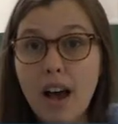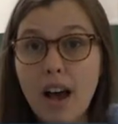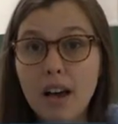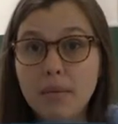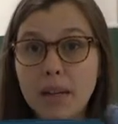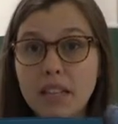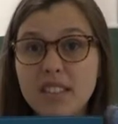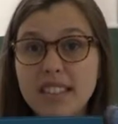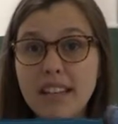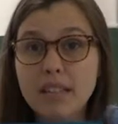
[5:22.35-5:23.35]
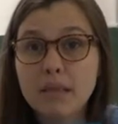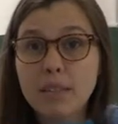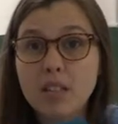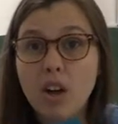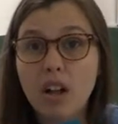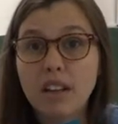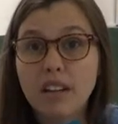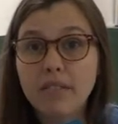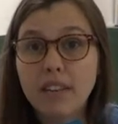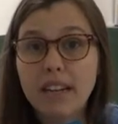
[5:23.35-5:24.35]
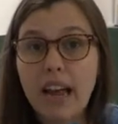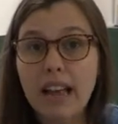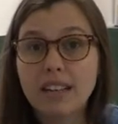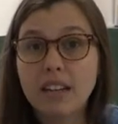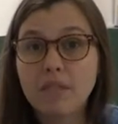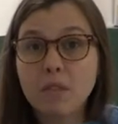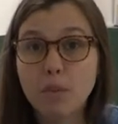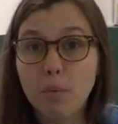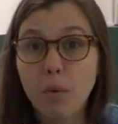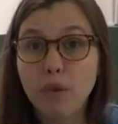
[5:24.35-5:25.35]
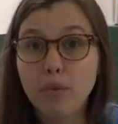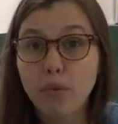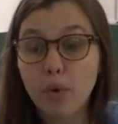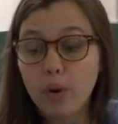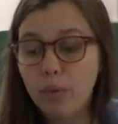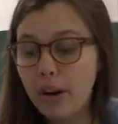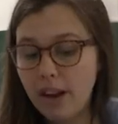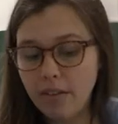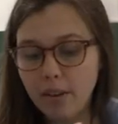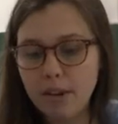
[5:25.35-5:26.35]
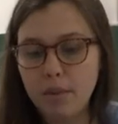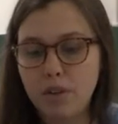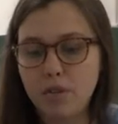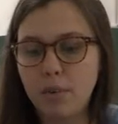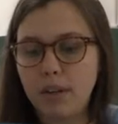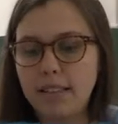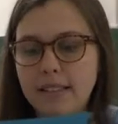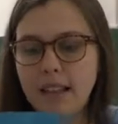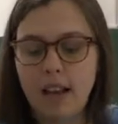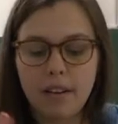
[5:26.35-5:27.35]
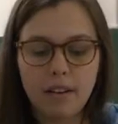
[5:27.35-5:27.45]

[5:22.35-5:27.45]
It just has to be tall enough that it has enough support for whatever image you put inside.